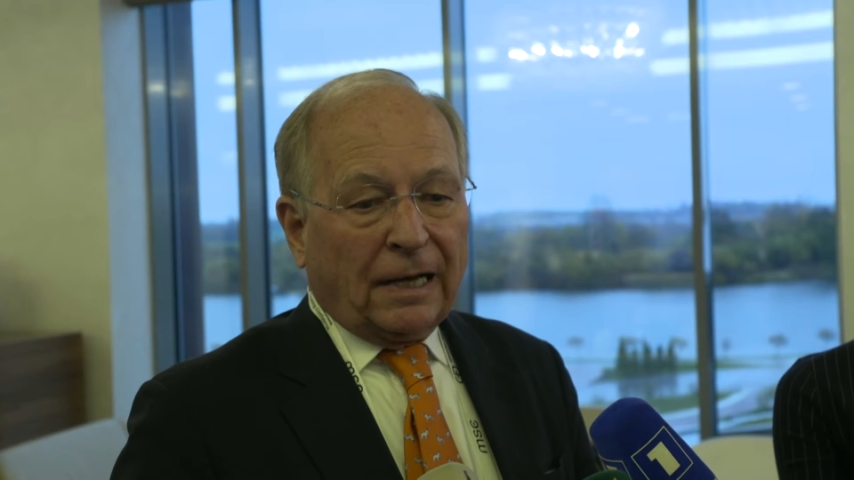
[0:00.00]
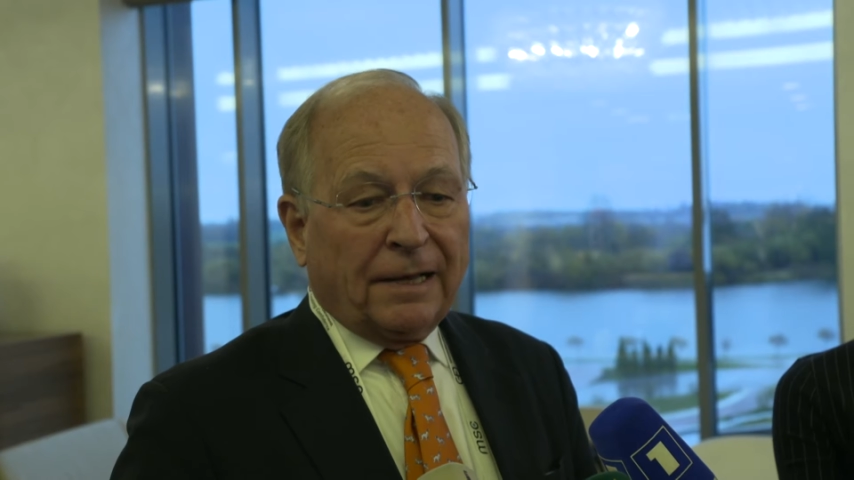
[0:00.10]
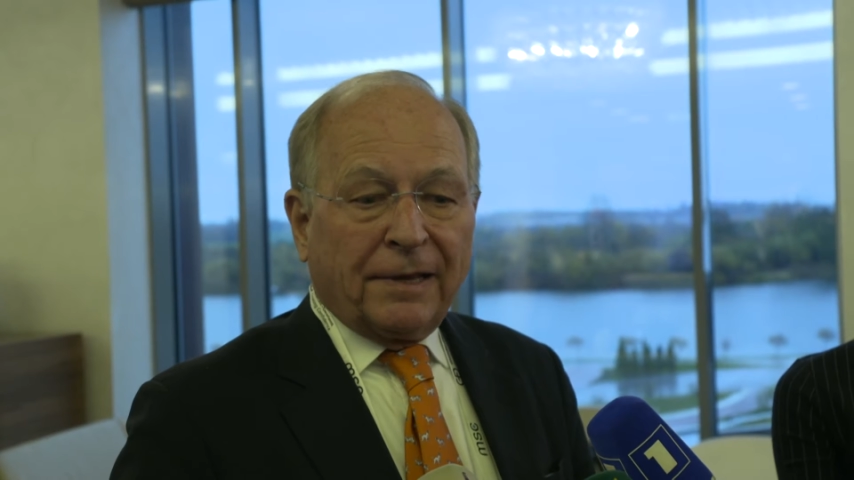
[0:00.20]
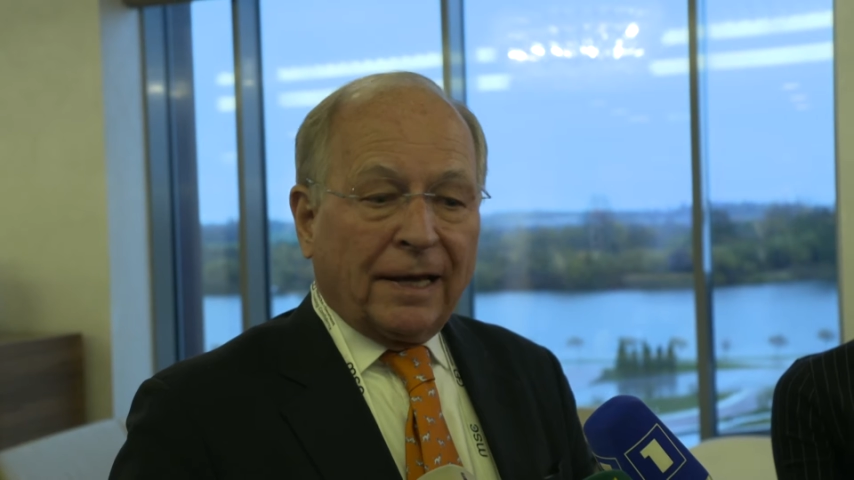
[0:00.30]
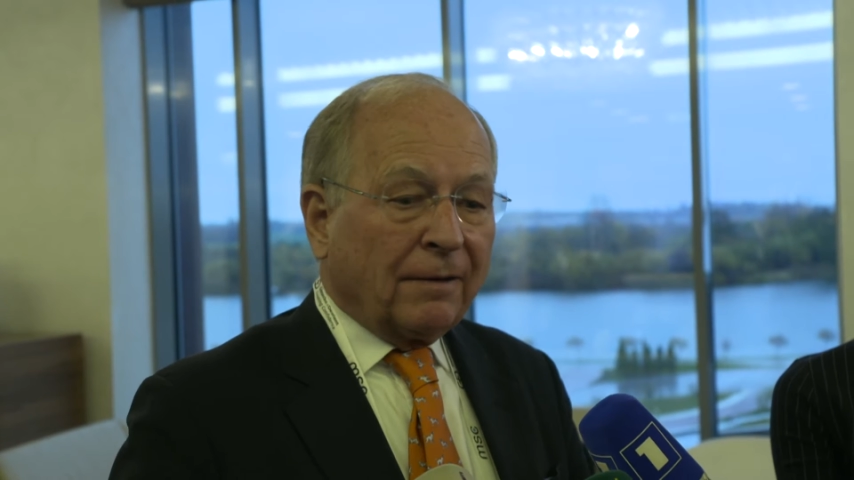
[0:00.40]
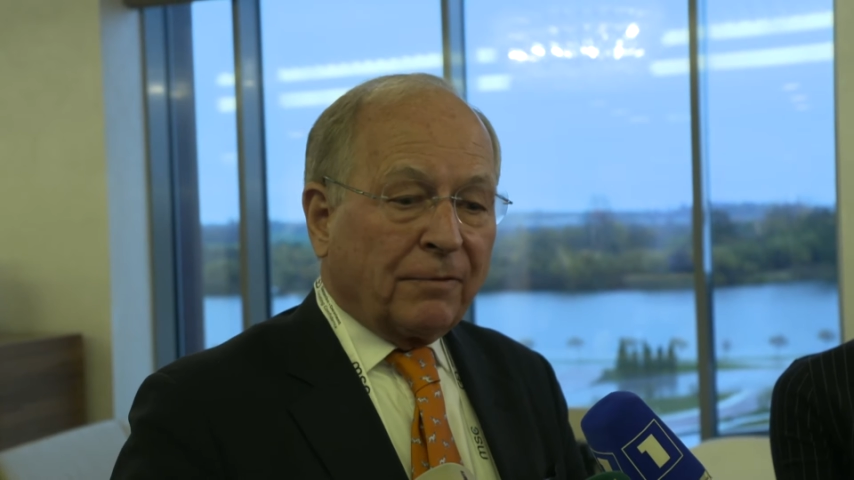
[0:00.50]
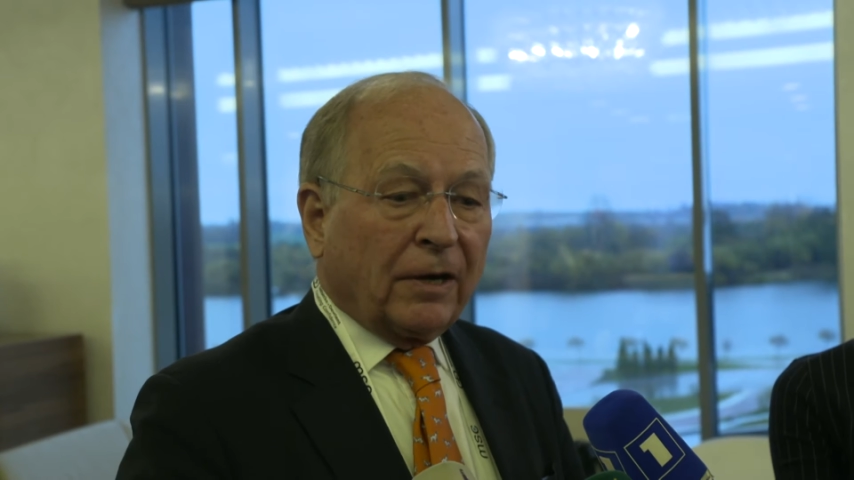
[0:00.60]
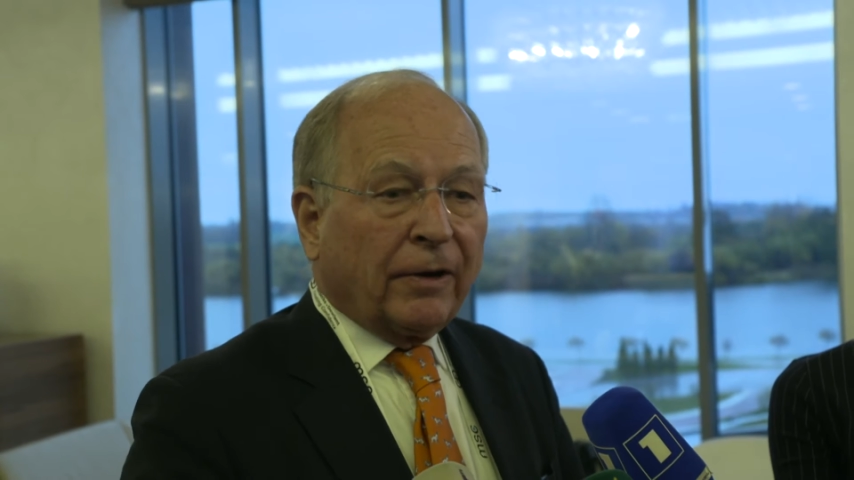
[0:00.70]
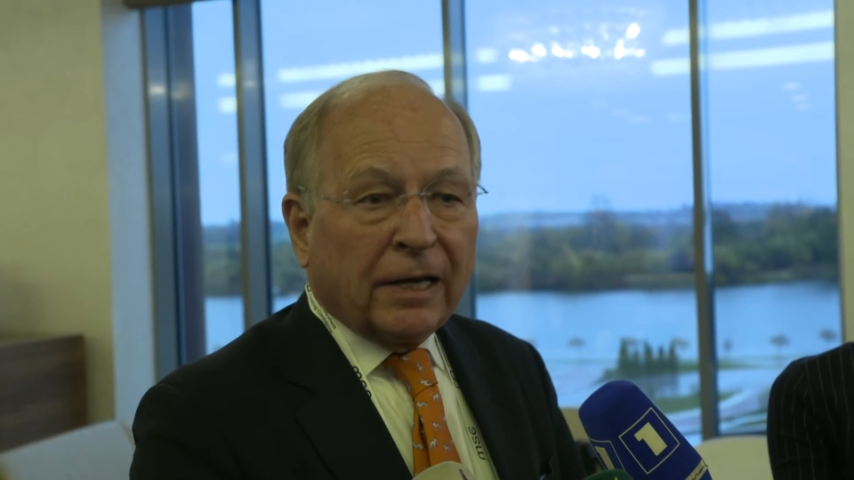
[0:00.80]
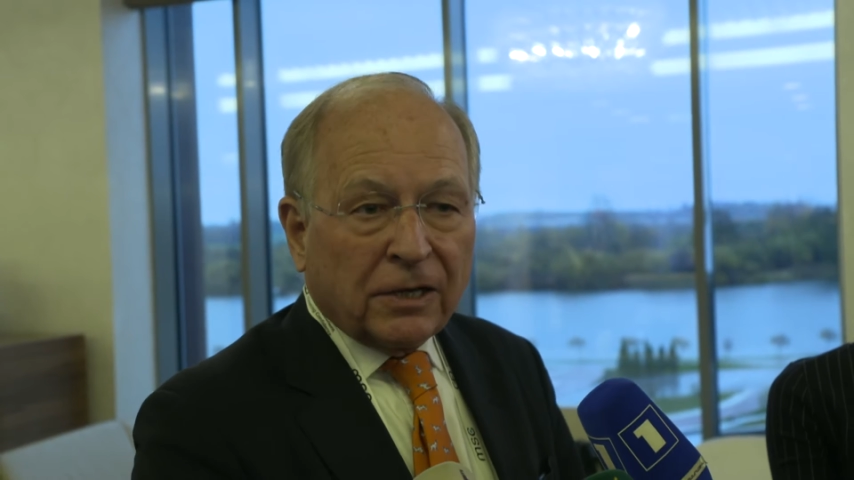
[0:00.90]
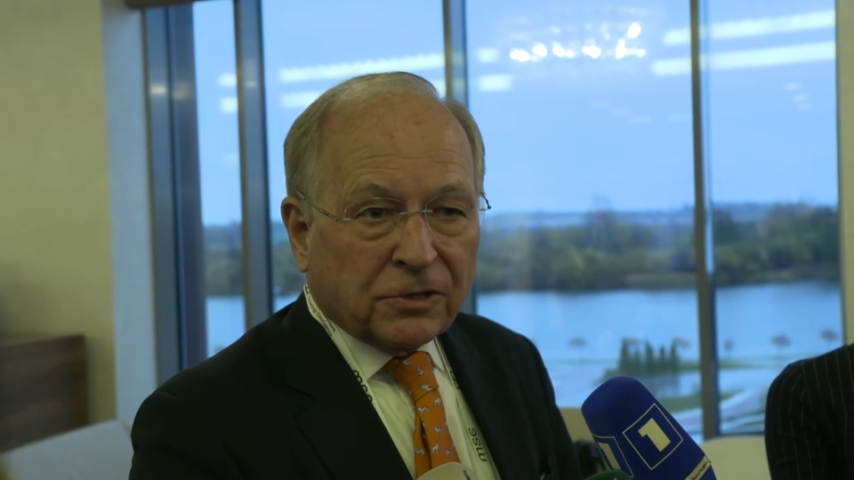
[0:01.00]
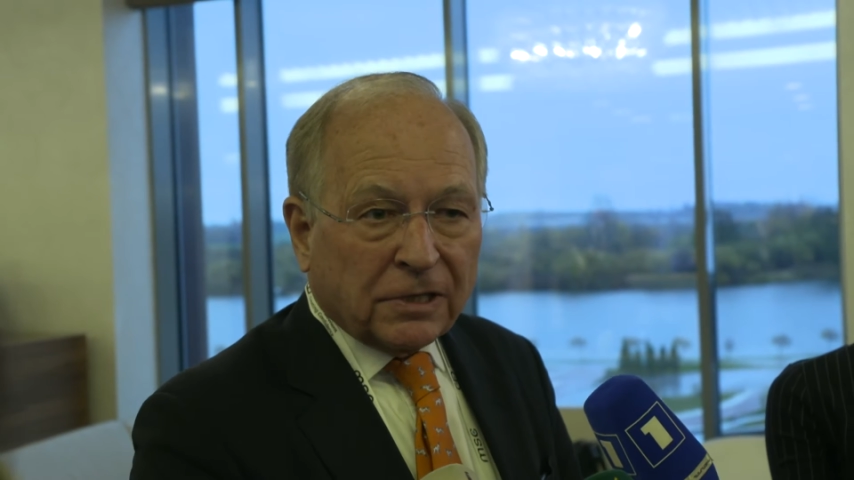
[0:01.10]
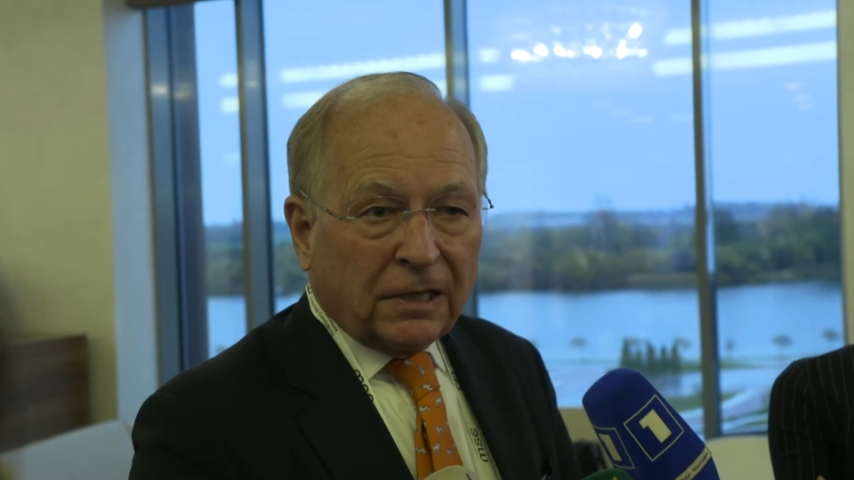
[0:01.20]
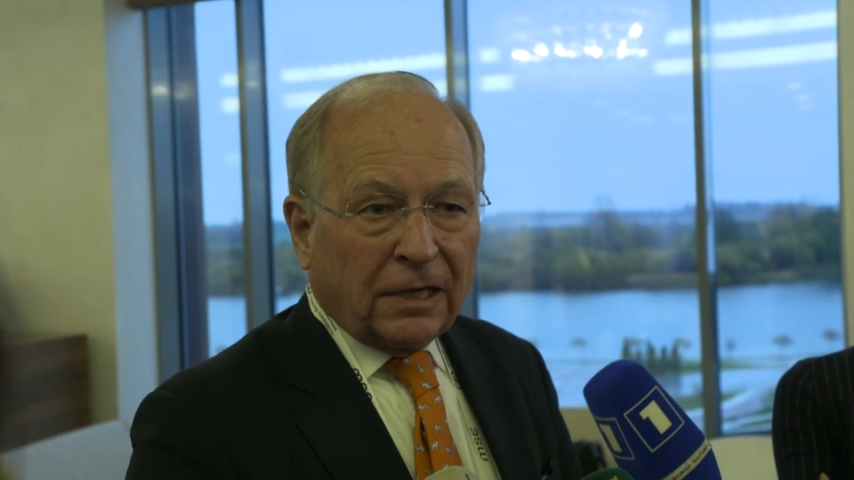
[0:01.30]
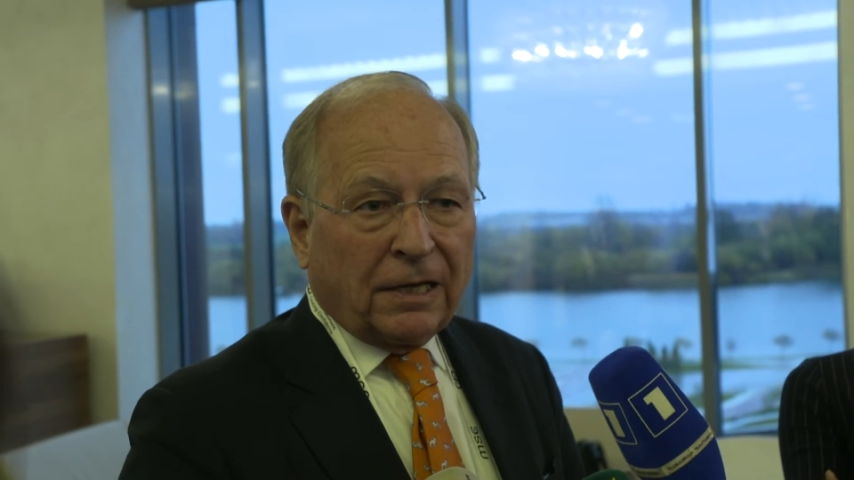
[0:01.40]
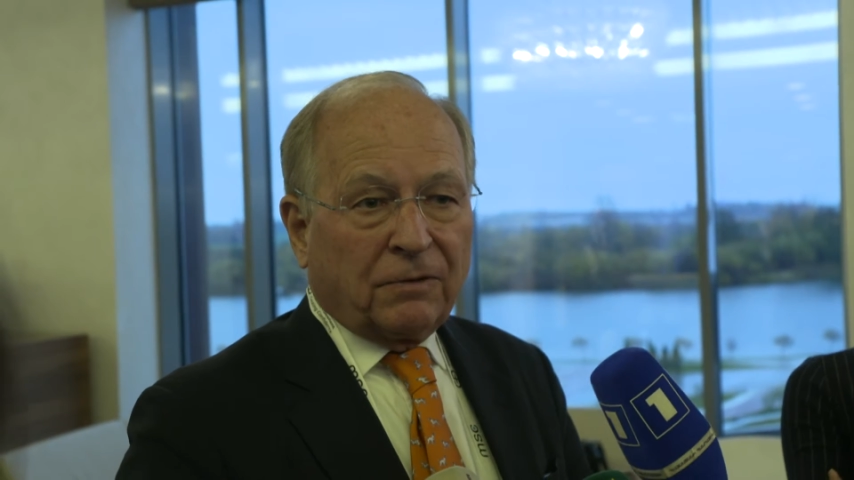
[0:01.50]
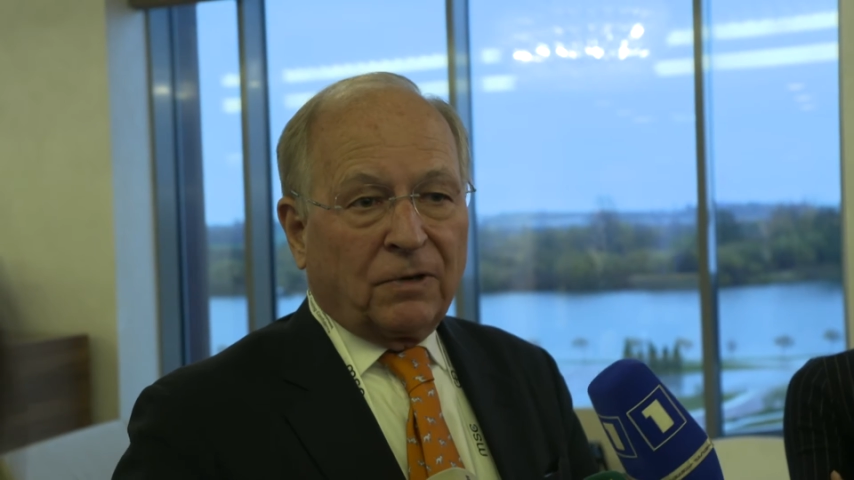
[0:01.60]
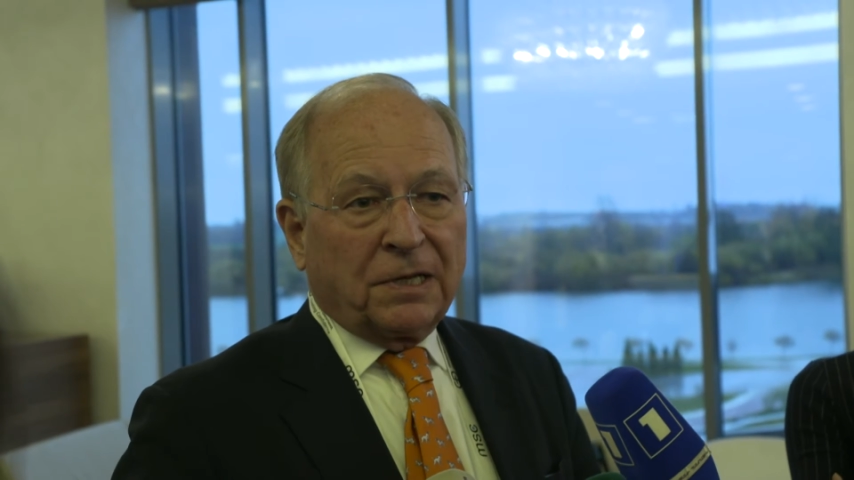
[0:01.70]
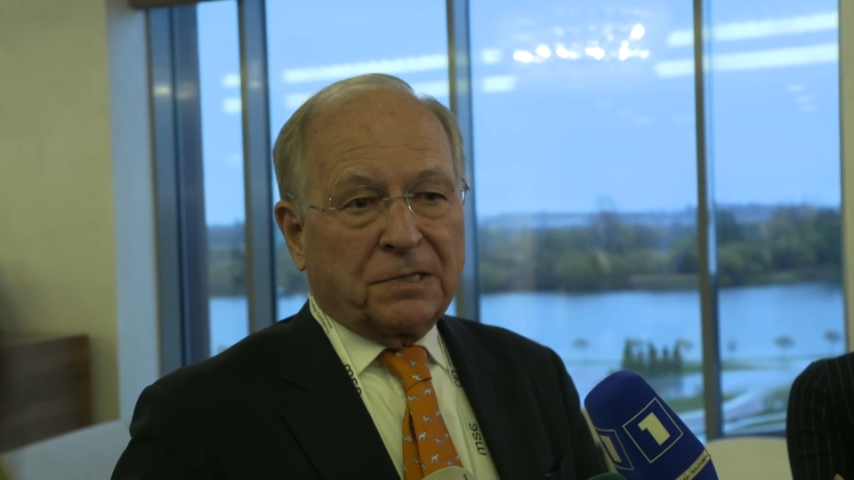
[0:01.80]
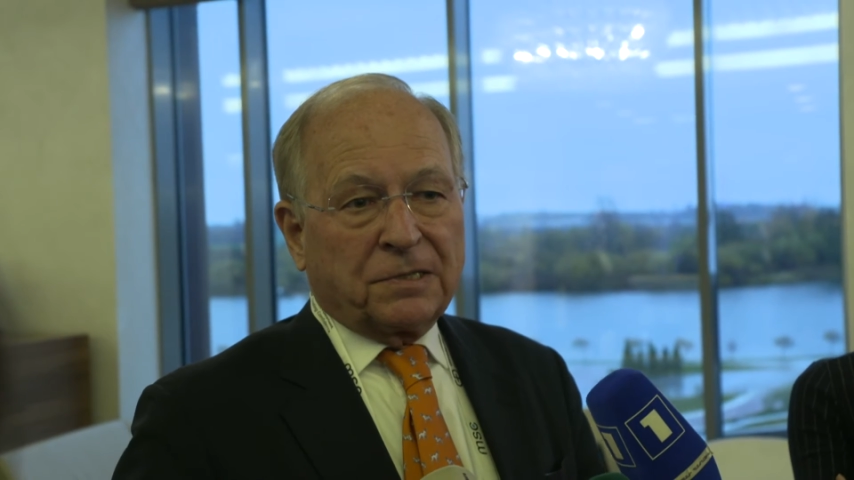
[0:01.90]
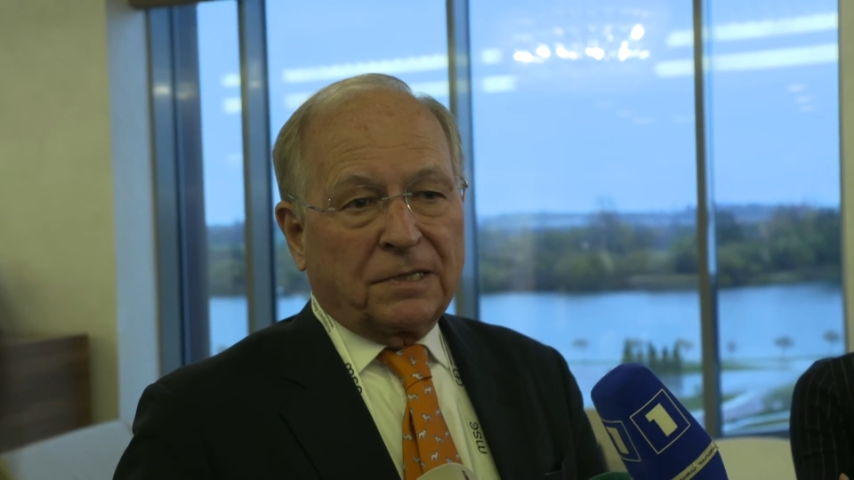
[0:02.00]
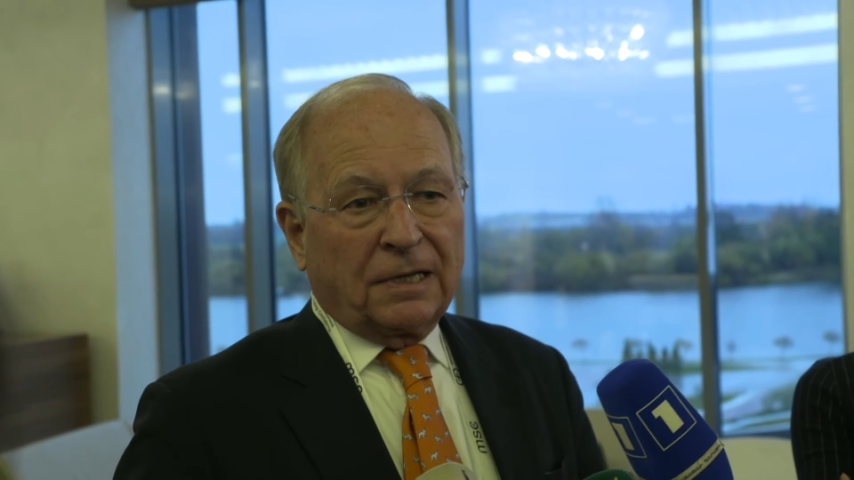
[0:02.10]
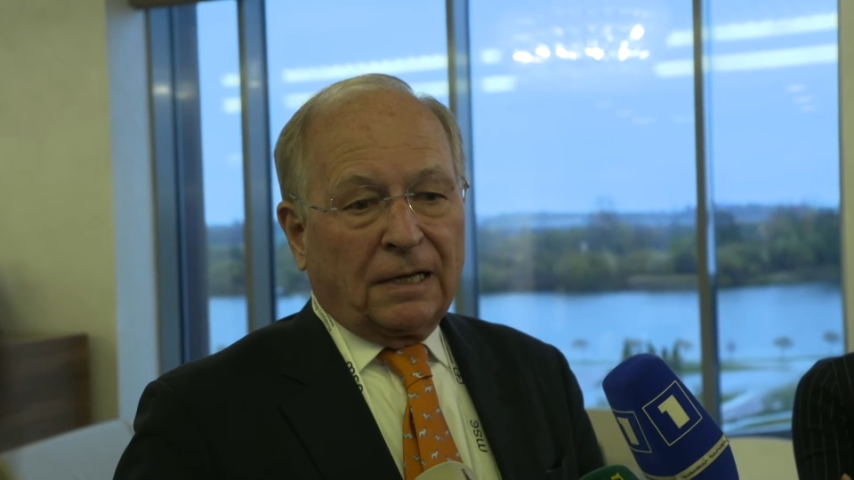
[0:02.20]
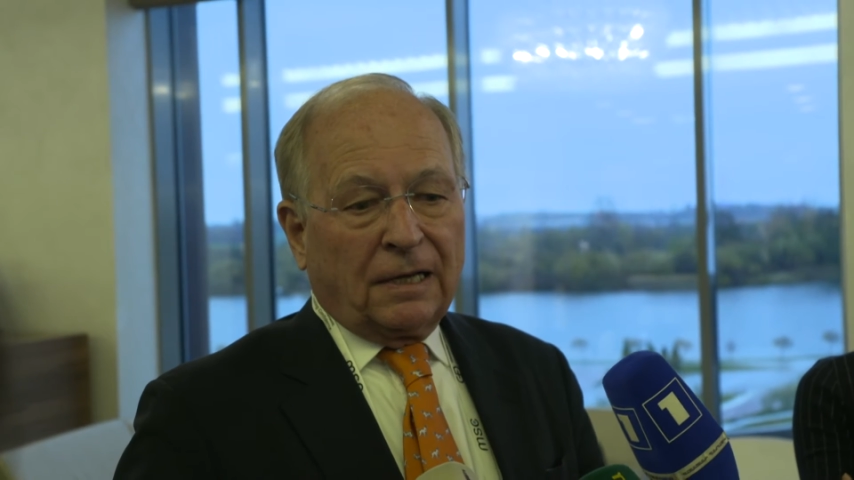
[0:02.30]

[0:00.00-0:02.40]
and they have their energy interests,